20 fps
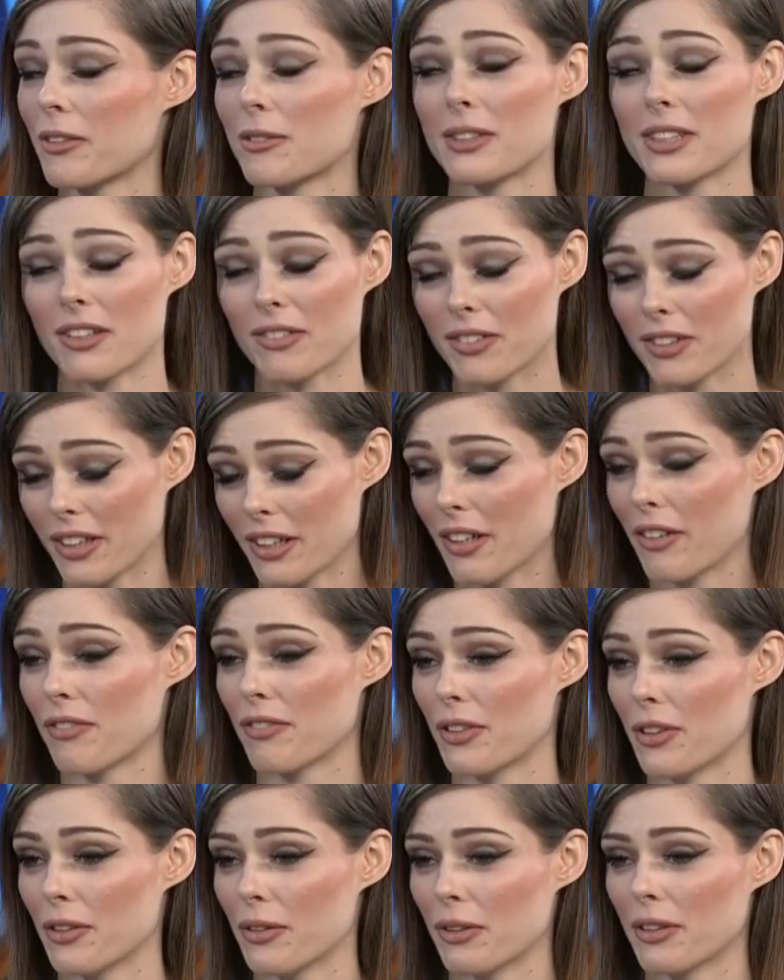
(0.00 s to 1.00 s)
There was definitely a
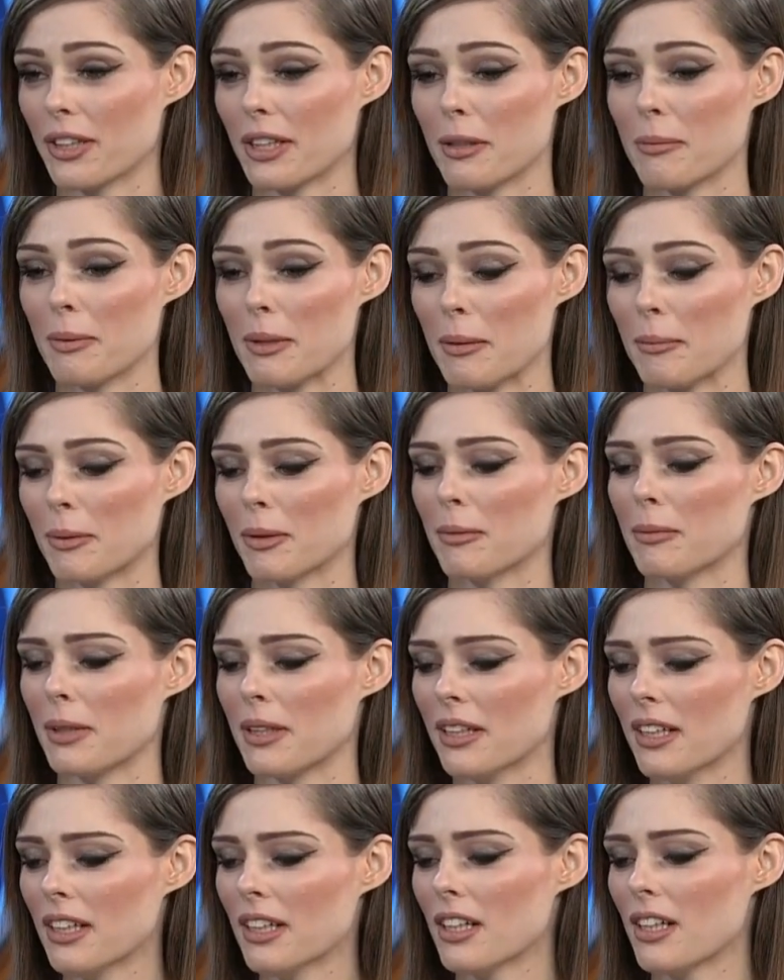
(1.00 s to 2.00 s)
few key people,
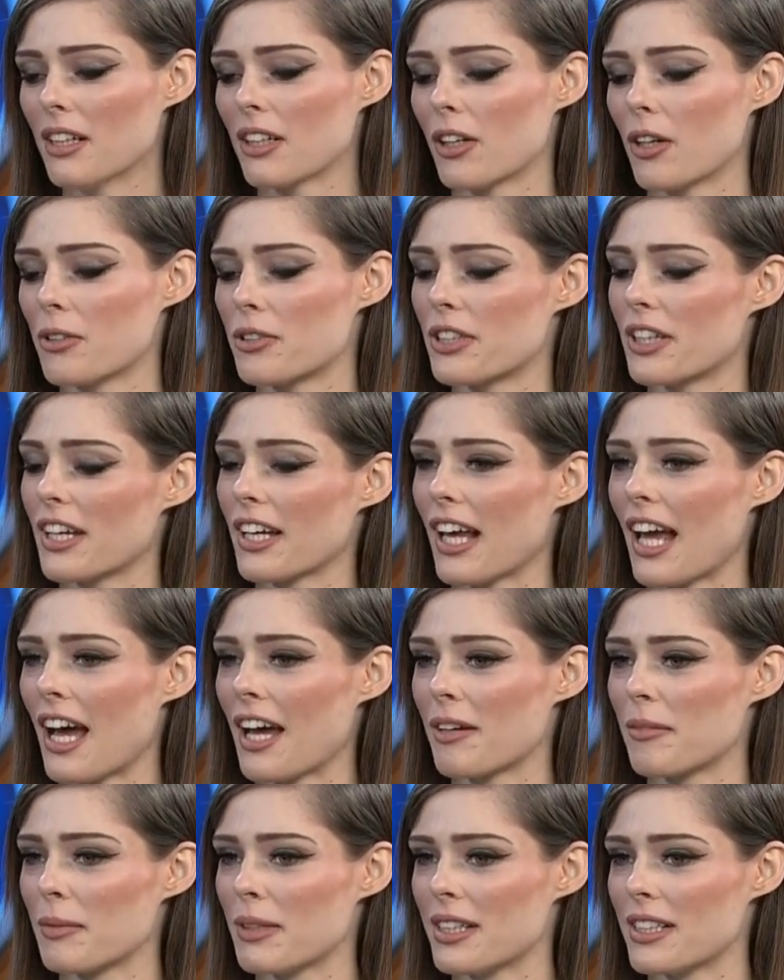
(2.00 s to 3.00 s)
but Gaultier
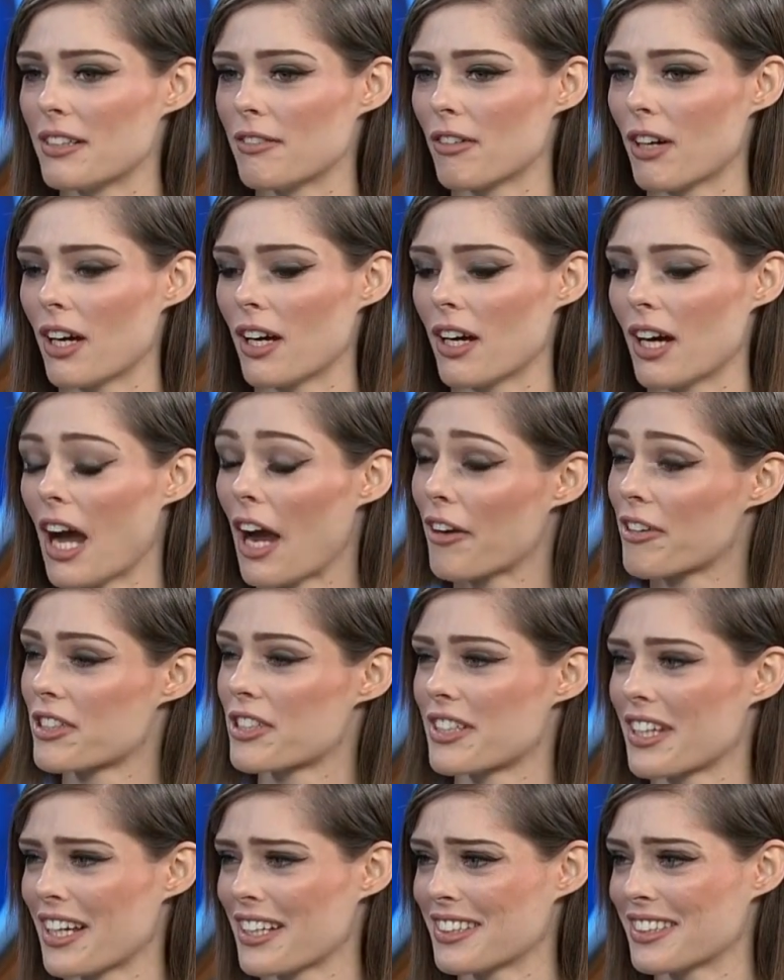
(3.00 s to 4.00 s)
had me uh,
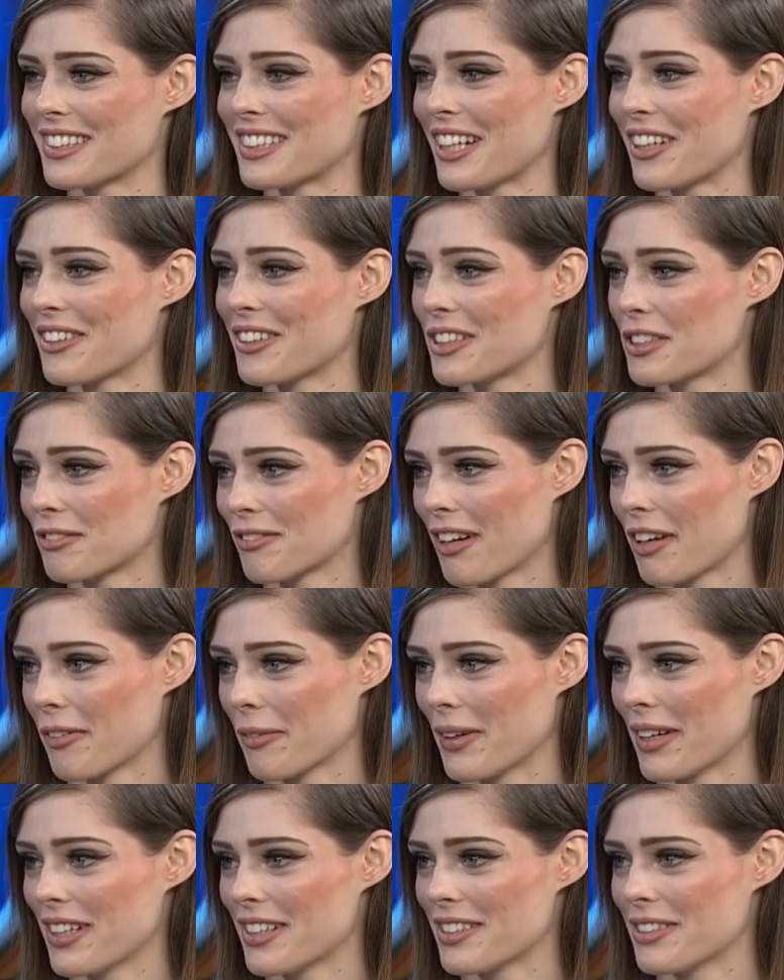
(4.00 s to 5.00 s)
Irish dance down his
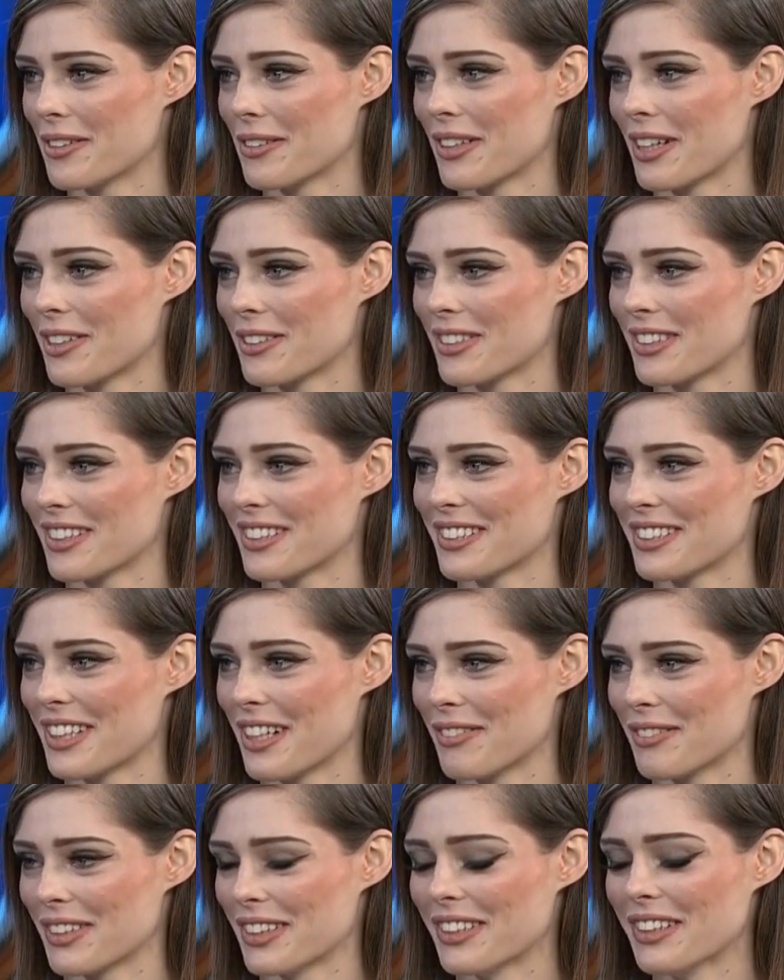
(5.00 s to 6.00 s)
runway in
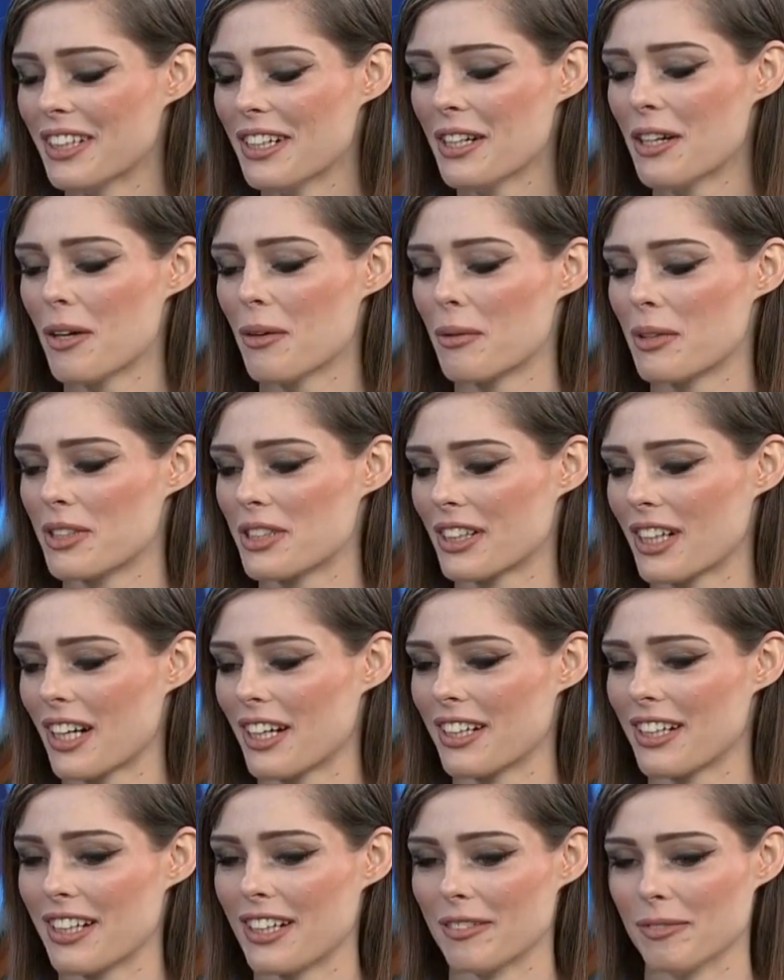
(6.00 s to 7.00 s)
2007, which
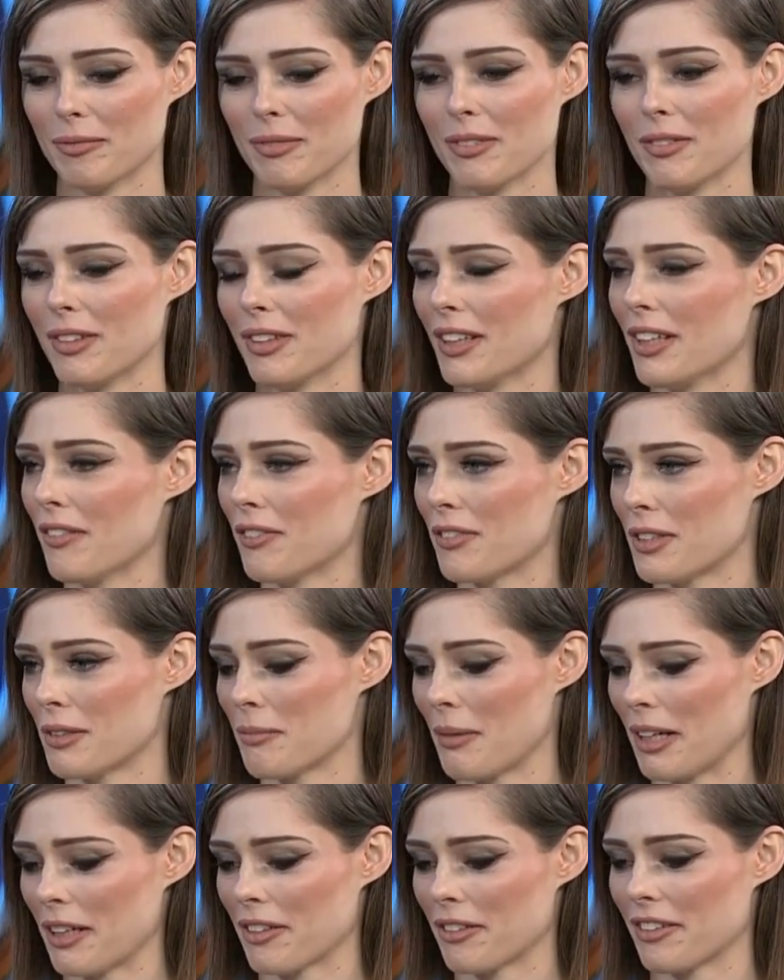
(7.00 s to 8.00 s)
kind of
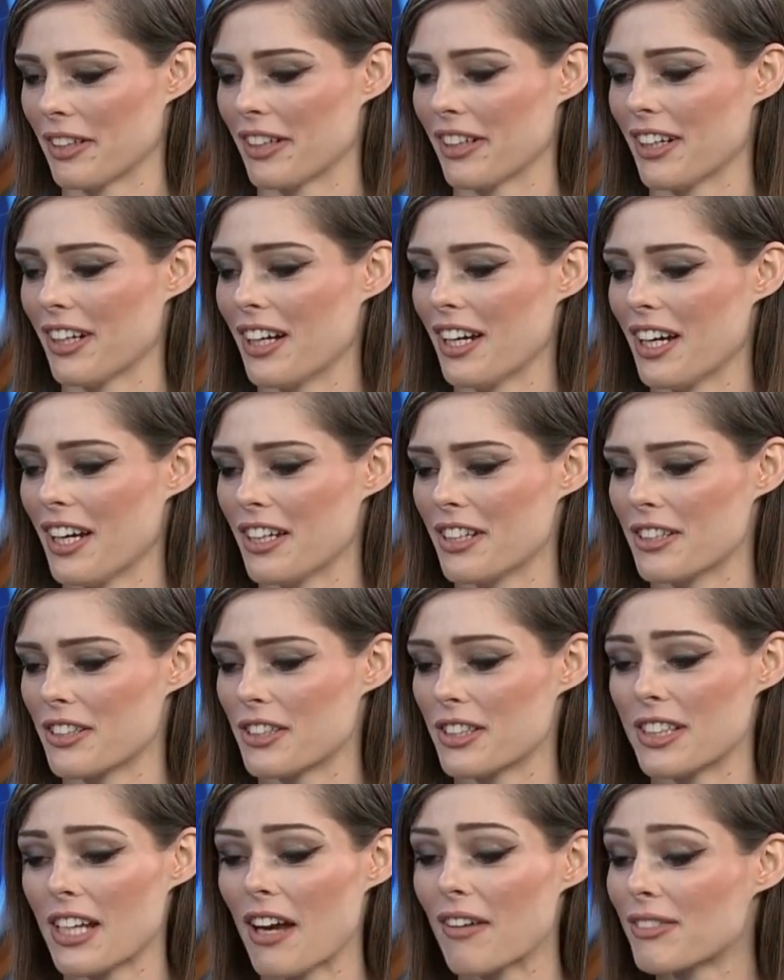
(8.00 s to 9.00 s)
lifted my career.
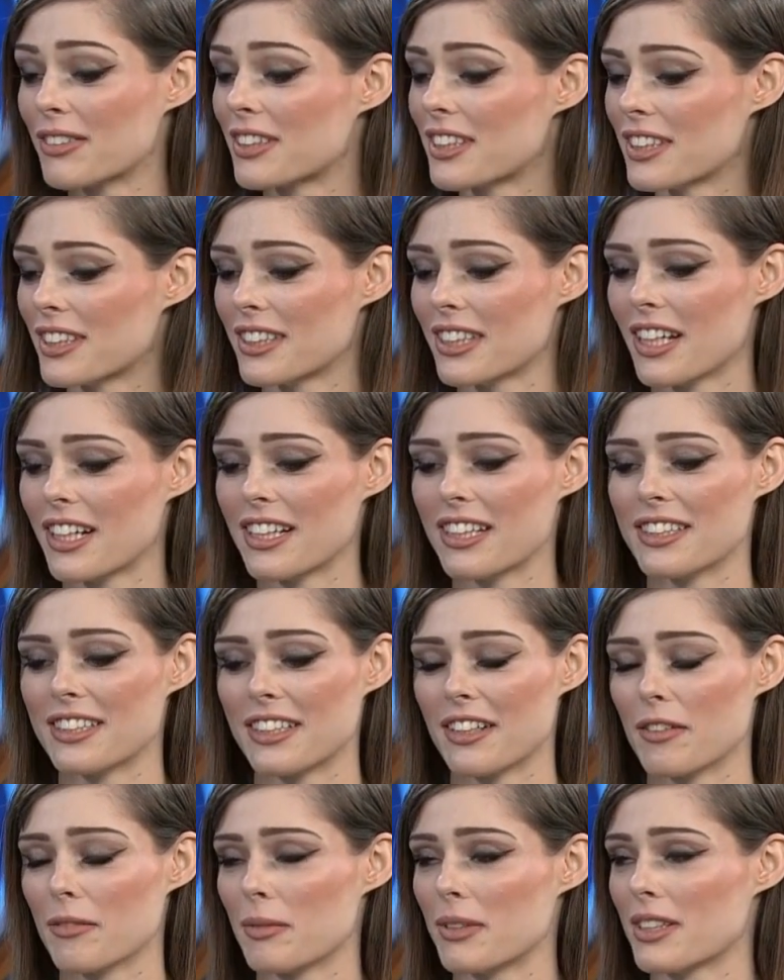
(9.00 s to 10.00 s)
And ever since then,
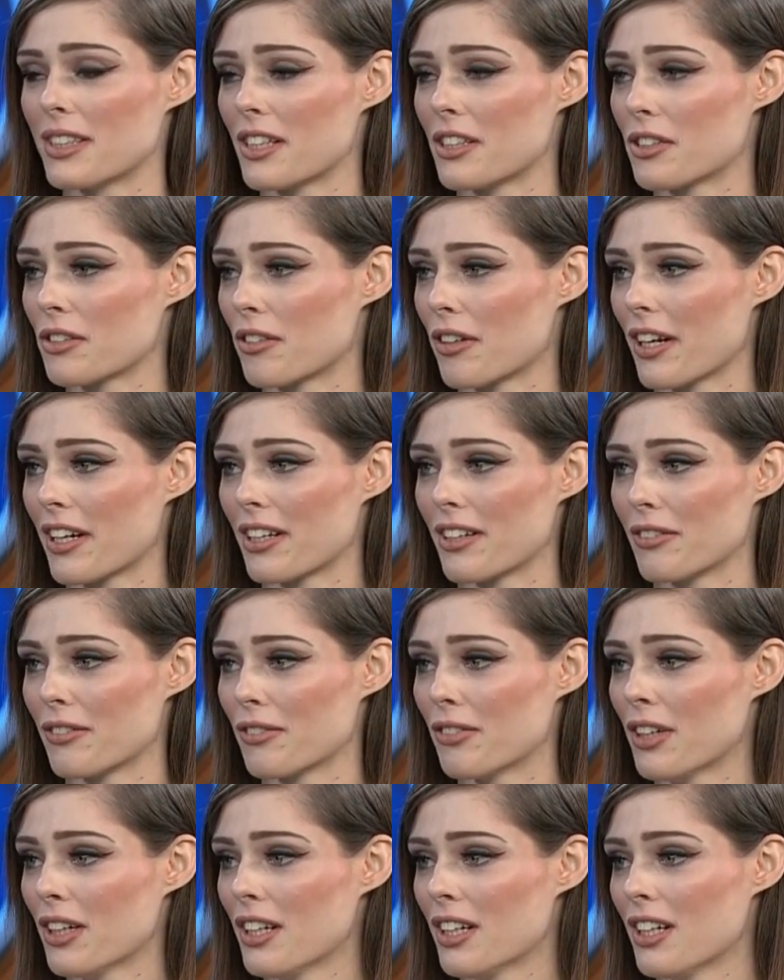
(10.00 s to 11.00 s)
he's given me such
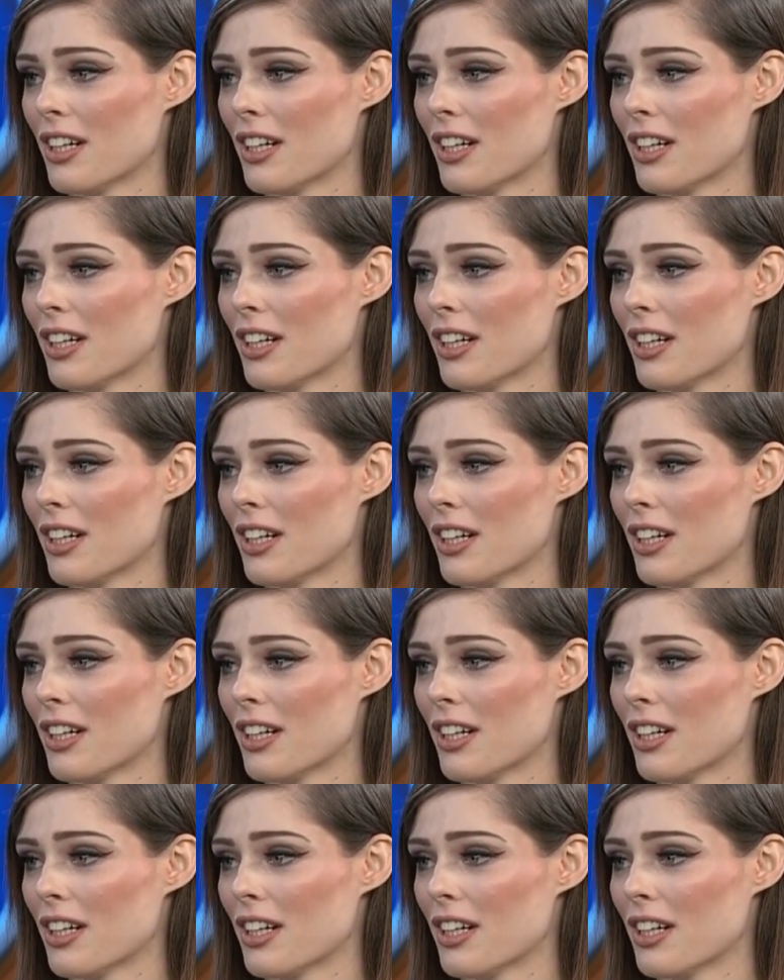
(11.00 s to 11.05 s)
creative.